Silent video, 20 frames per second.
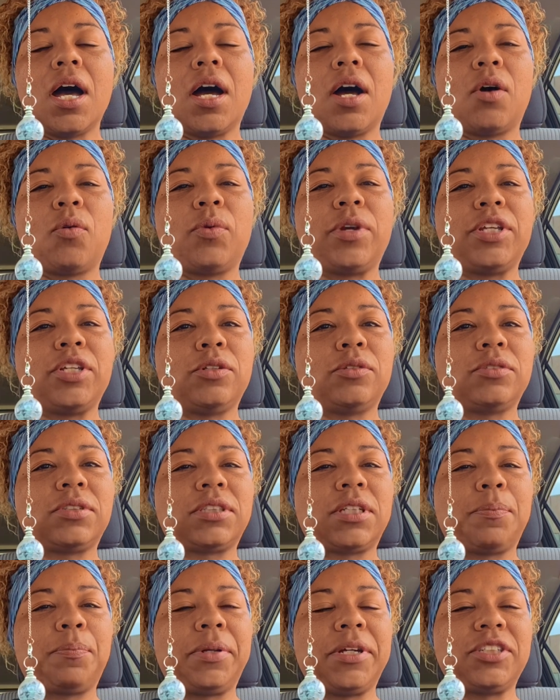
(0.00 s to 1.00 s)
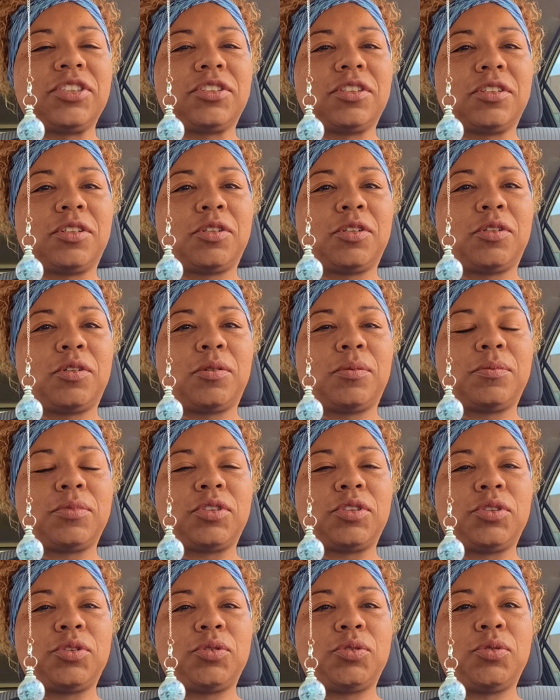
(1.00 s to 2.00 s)
We use the
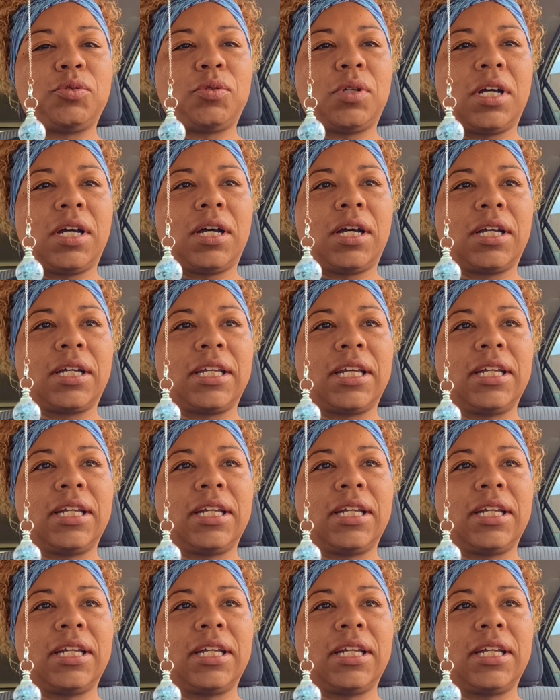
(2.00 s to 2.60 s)
pendulum to